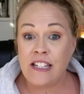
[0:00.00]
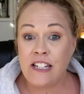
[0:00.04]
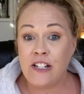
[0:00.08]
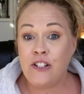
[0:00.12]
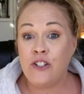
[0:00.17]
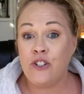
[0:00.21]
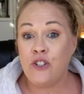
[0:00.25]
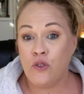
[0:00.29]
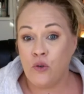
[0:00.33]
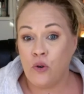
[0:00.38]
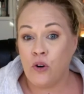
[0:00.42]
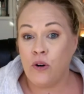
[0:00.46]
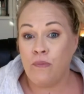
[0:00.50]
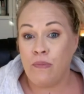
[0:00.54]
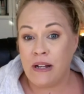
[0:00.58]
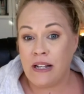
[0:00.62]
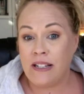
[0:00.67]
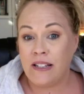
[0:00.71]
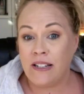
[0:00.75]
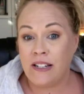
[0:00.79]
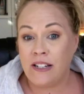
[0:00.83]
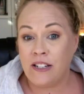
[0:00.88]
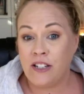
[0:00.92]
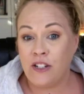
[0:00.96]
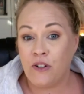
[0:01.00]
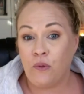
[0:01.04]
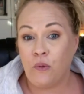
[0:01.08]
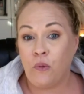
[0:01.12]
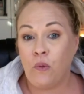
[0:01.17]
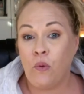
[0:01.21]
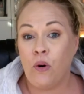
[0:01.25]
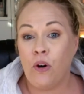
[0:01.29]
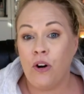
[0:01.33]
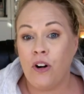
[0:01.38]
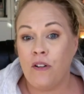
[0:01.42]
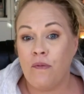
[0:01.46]
is your business and
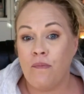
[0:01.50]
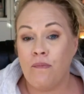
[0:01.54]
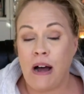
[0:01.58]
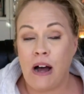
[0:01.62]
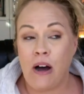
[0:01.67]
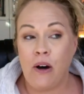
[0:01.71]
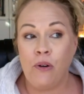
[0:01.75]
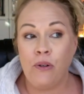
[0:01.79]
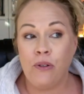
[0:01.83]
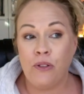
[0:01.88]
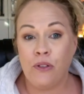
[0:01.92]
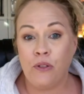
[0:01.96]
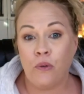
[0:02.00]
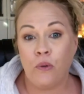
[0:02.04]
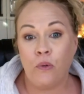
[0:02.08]
word of mouth